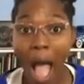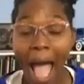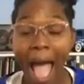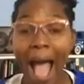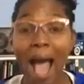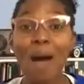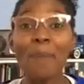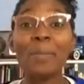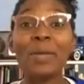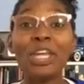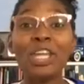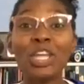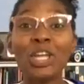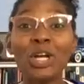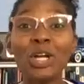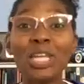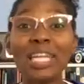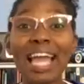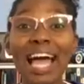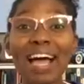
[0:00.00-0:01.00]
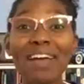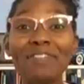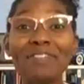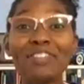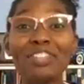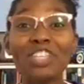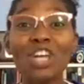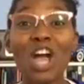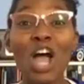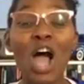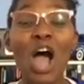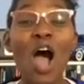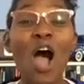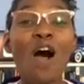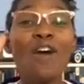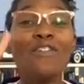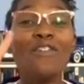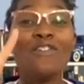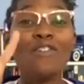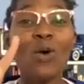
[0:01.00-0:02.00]
How many are left?
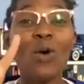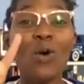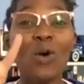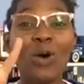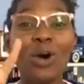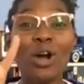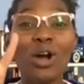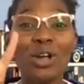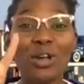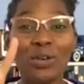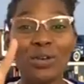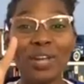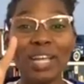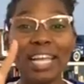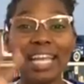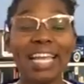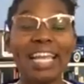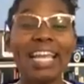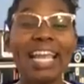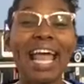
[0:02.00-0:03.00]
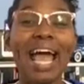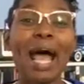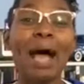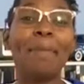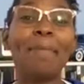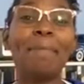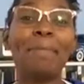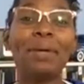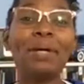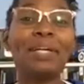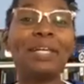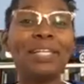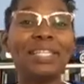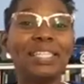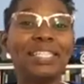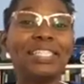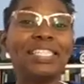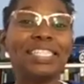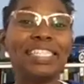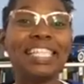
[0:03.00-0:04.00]
4 green
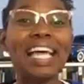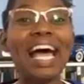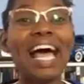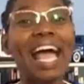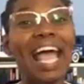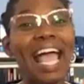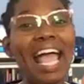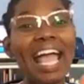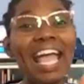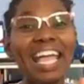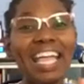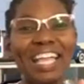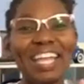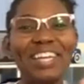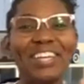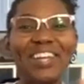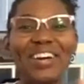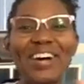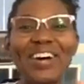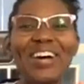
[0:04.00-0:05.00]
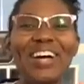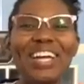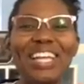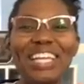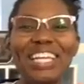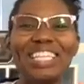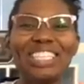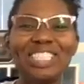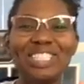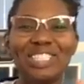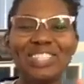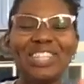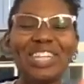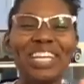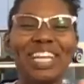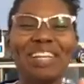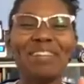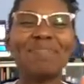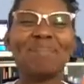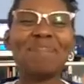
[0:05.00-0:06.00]
apples are hanging on a
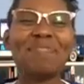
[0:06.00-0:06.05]
tree.